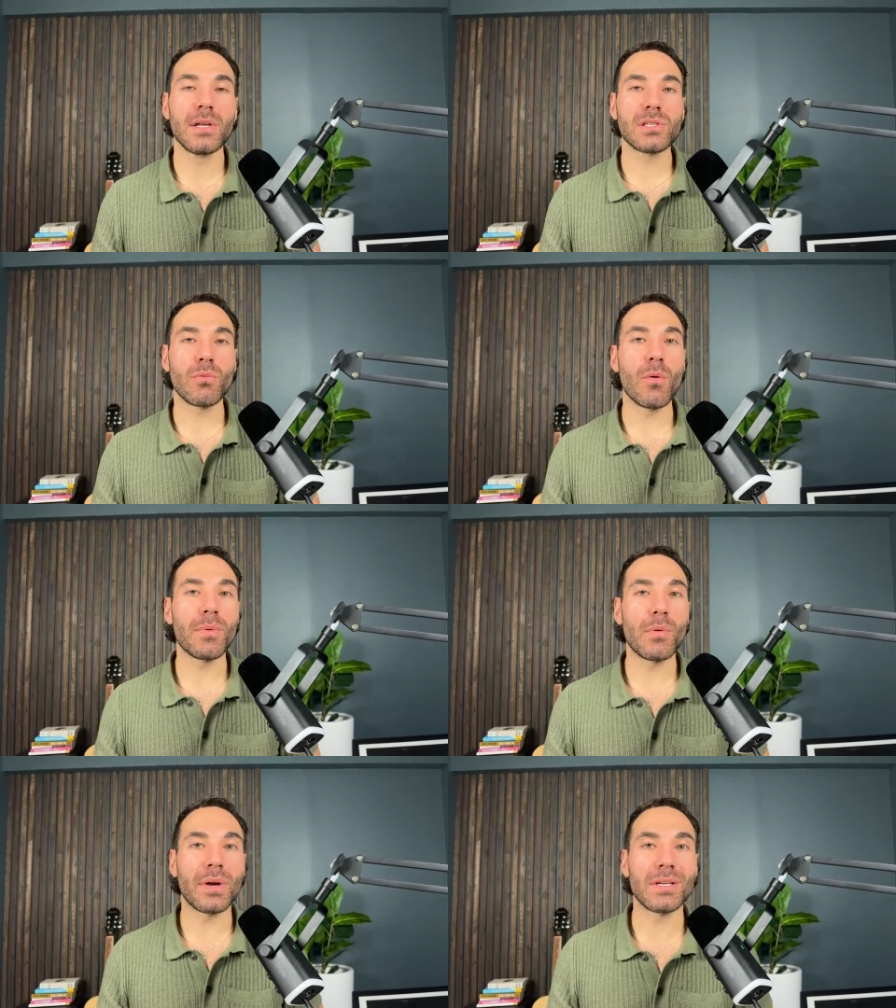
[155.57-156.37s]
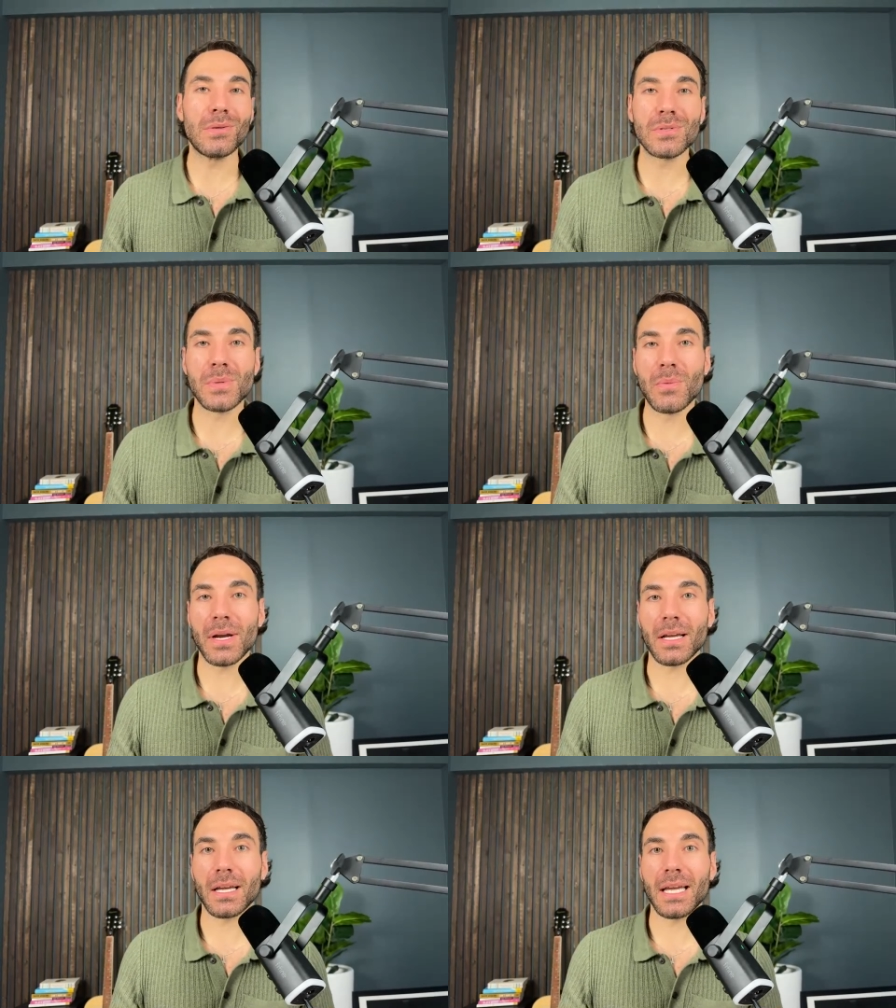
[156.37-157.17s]
So, what we want to do is we
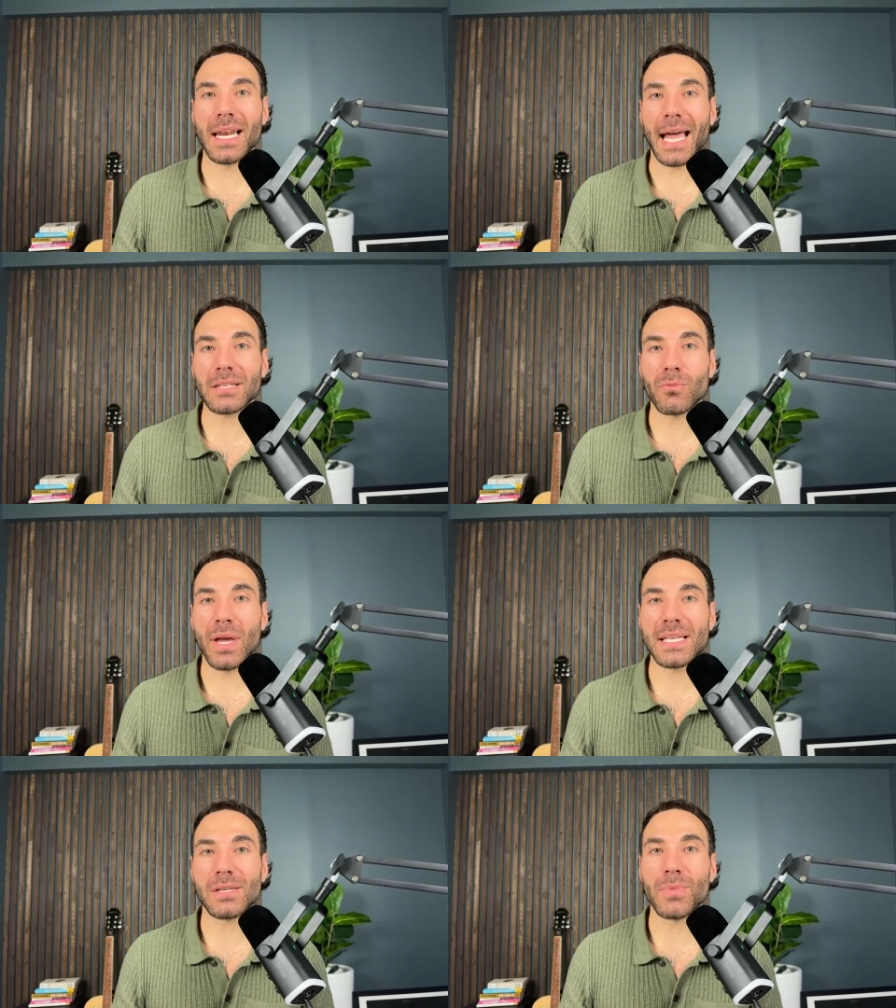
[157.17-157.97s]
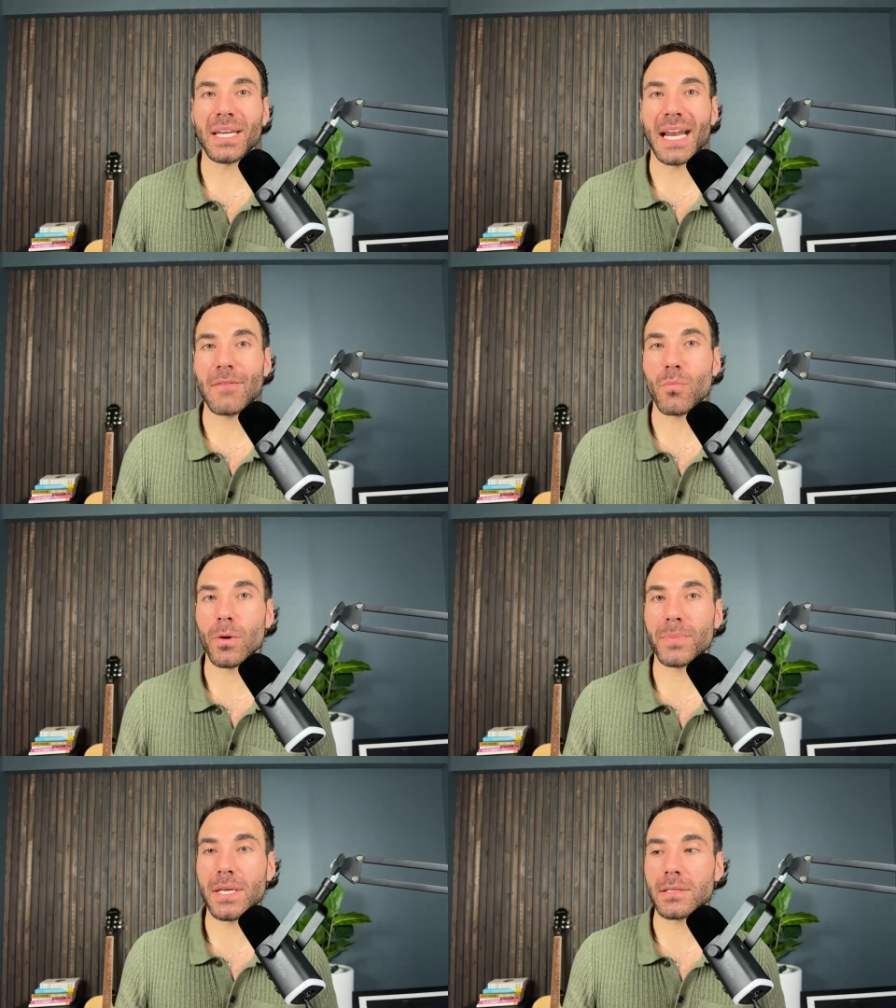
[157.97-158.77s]
want to connect ways that we can have more
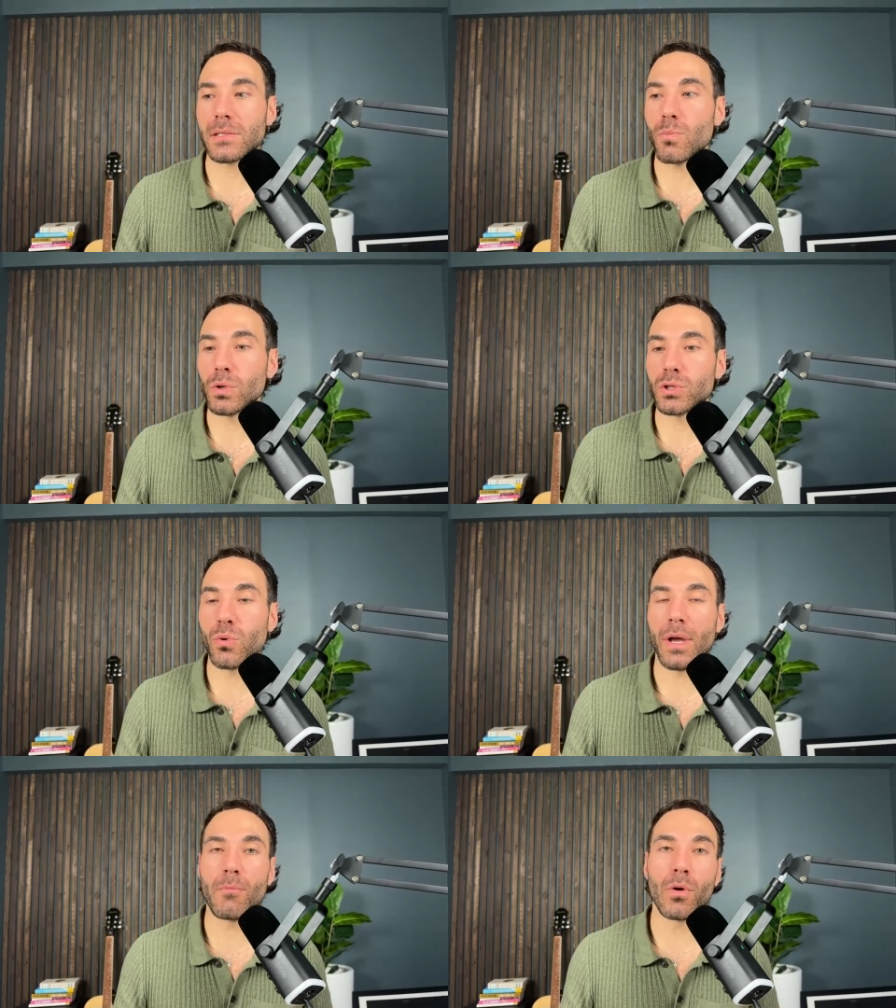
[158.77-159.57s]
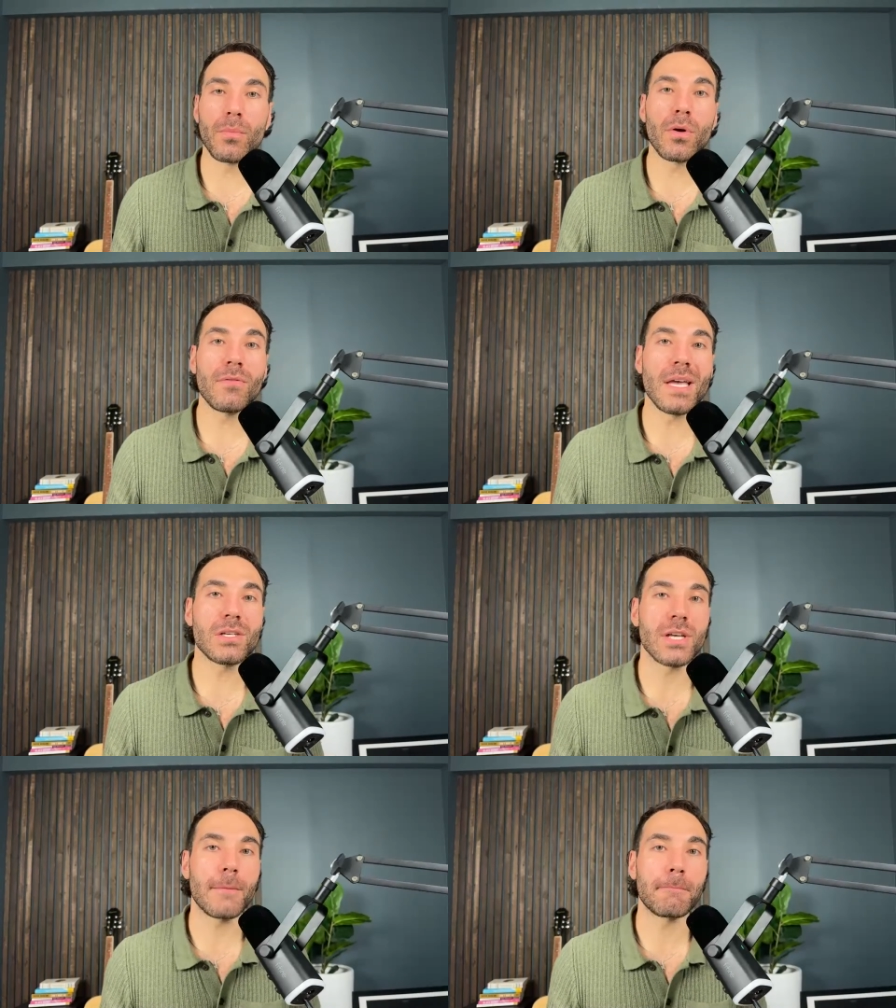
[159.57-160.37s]
peace, more joy, more
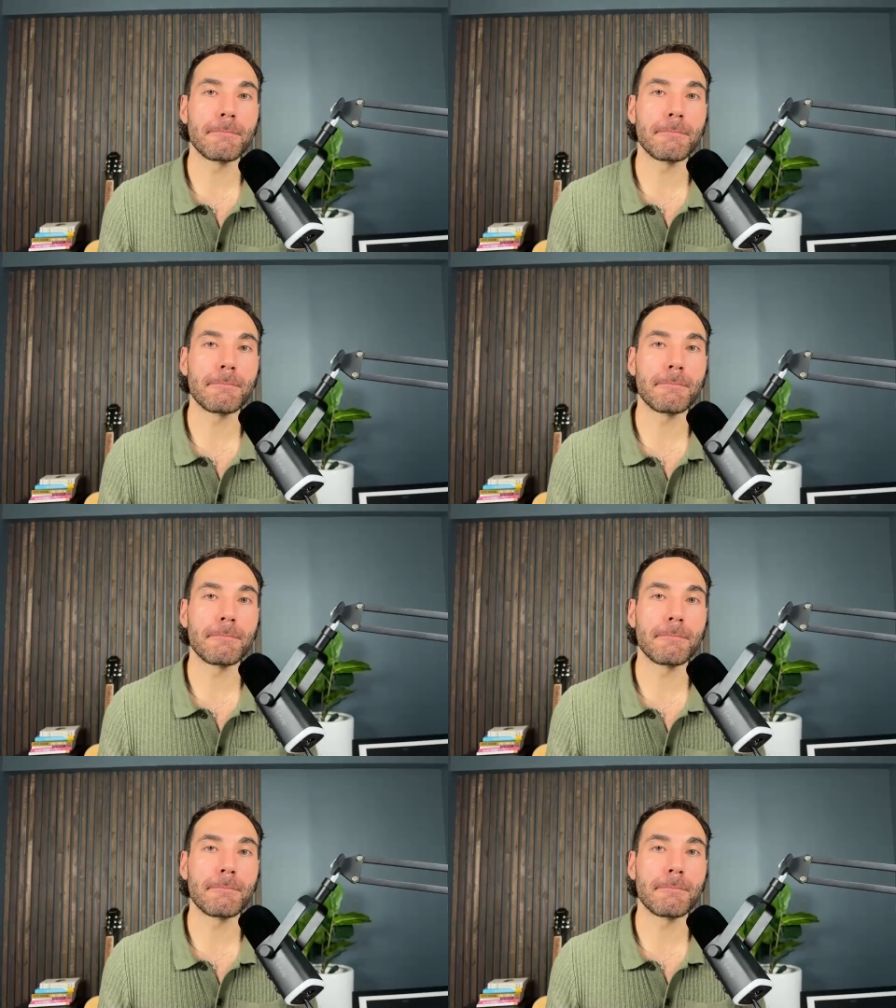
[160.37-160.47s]
motivation.